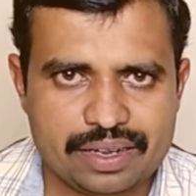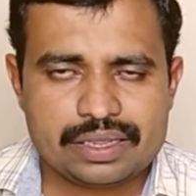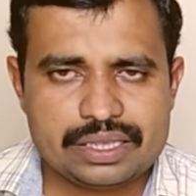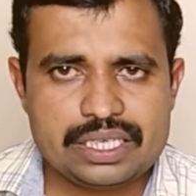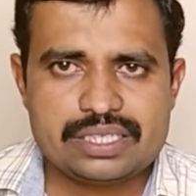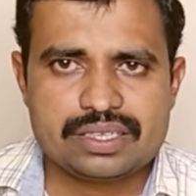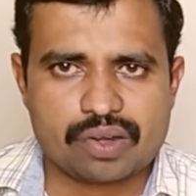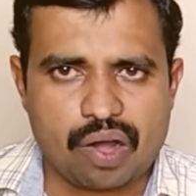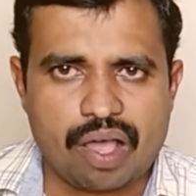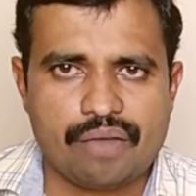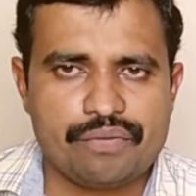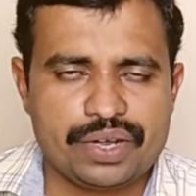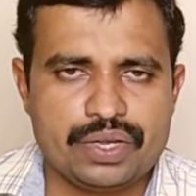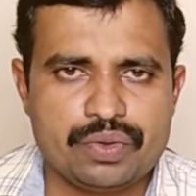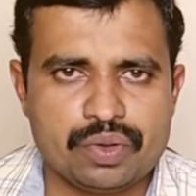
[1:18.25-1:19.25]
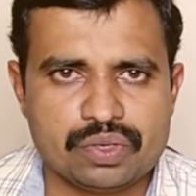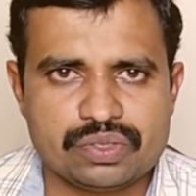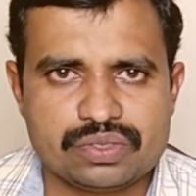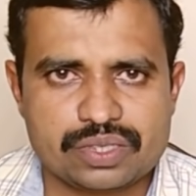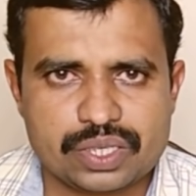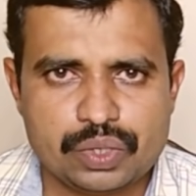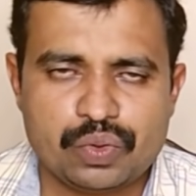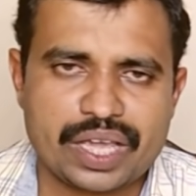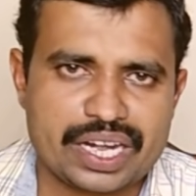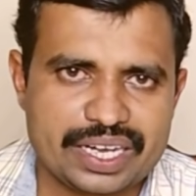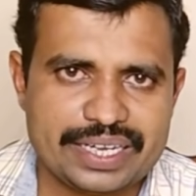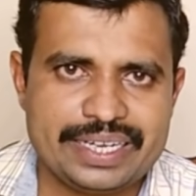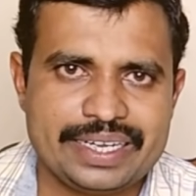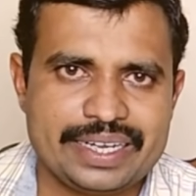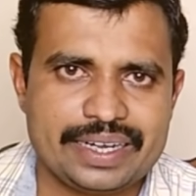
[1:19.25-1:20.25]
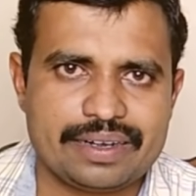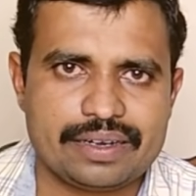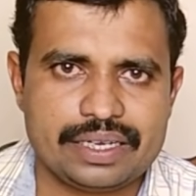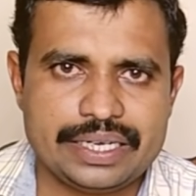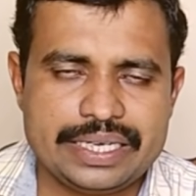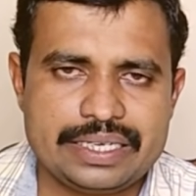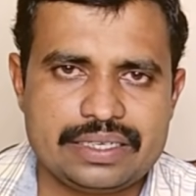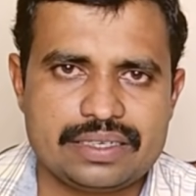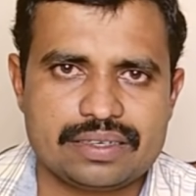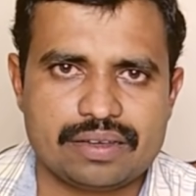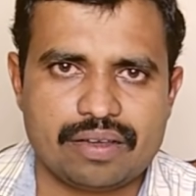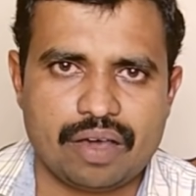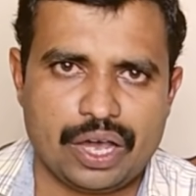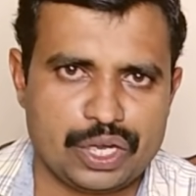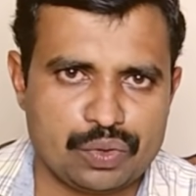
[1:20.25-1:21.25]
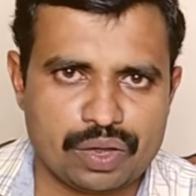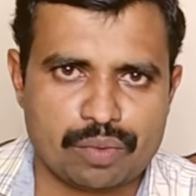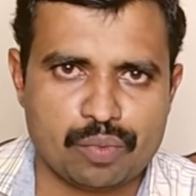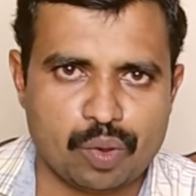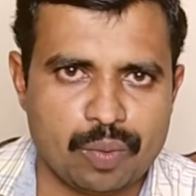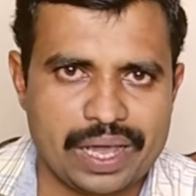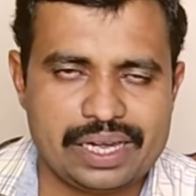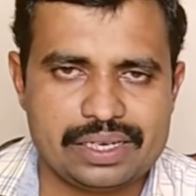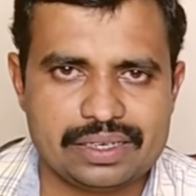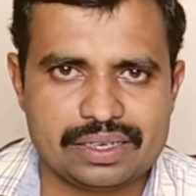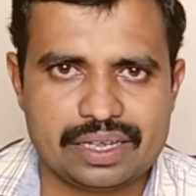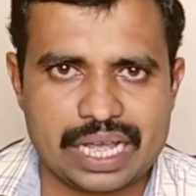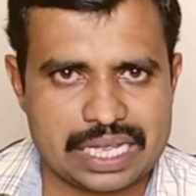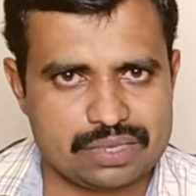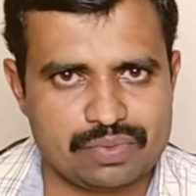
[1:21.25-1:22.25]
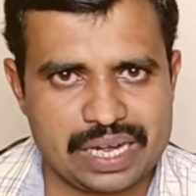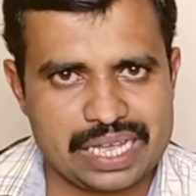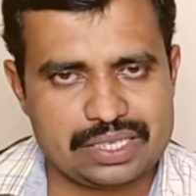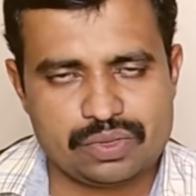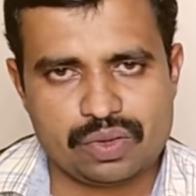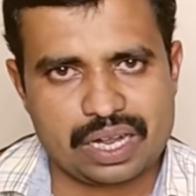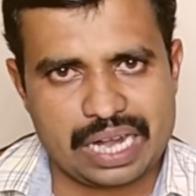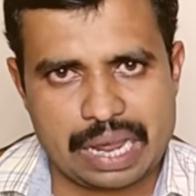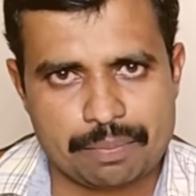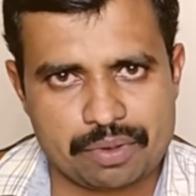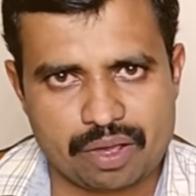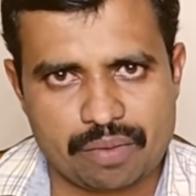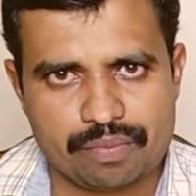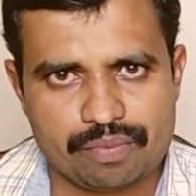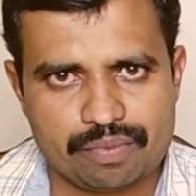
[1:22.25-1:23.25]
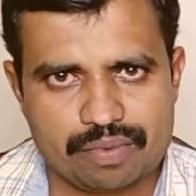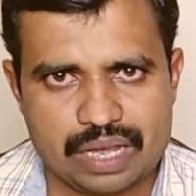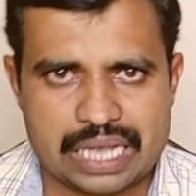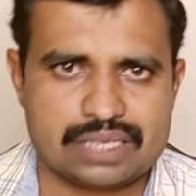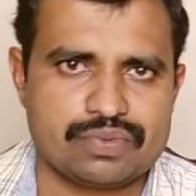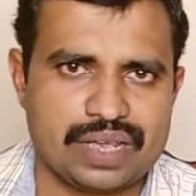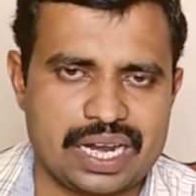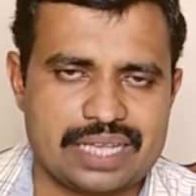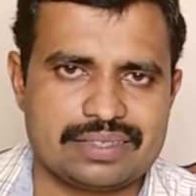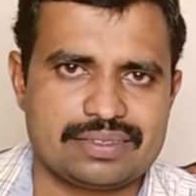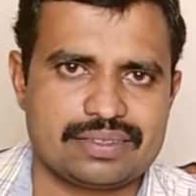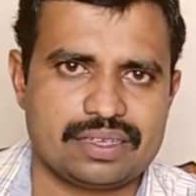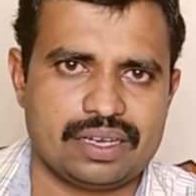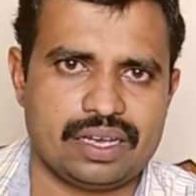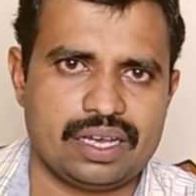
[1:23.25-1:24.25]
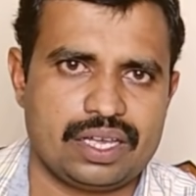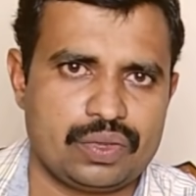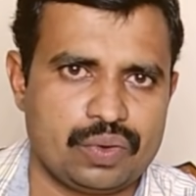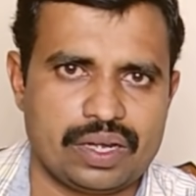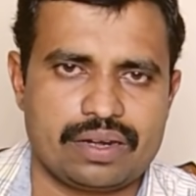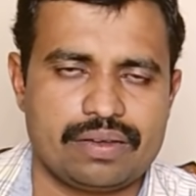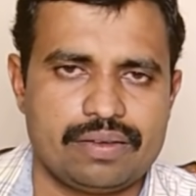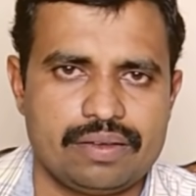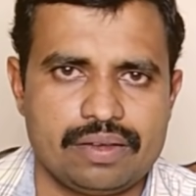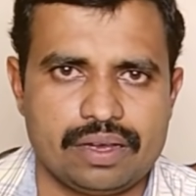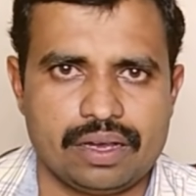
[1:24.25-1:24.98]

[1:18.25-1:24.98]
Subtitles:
These raw videos you can edit on your mobile as well as your laptop as well as your